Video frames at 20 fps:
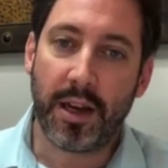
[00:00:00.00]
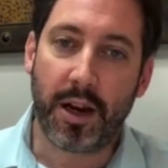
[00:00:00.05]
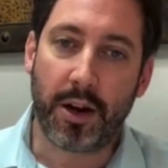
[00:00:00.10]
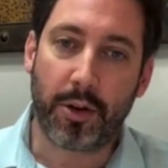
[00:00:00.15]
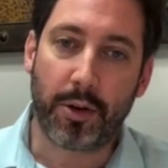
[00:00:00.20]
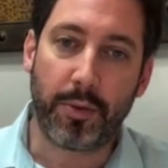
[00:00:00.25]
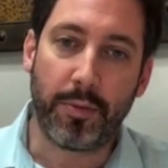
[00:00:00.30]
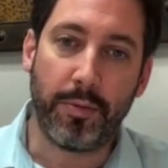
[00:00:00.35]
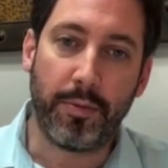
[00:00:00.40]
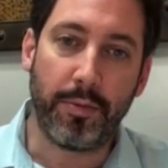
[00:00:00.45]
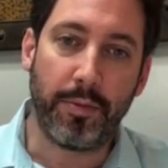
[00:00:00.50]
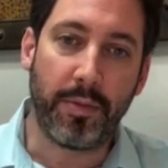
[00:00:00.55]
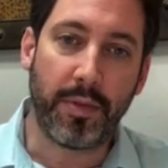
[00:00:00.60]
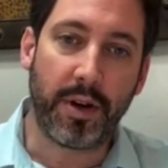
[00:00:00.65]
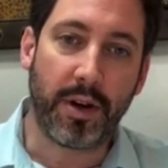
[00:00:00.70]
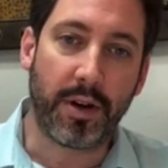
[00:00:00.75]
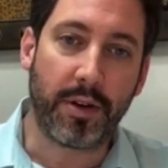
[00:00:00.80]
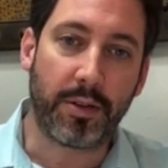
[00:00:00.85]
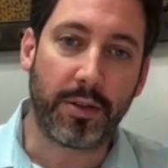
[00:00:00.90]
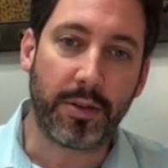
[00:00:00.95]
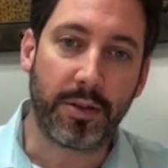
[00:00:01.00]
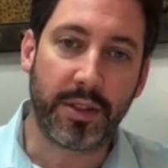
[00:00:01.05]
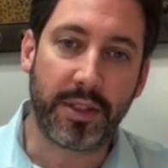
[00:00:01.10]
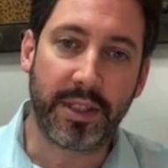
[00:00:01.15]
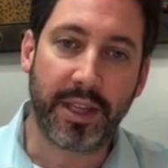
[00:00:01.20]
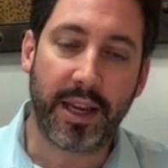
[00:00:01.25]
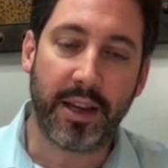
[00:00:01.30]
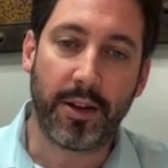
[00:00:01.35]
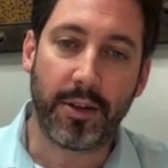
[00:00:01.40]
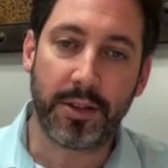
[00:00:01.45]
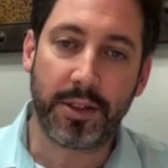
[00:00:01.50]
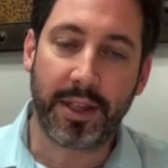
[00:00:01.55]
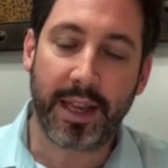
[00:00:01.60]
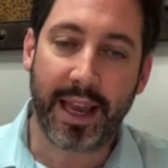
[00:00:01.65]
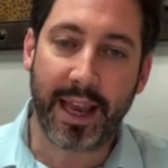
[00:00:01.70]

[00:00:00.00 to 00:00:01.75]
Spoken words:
our cells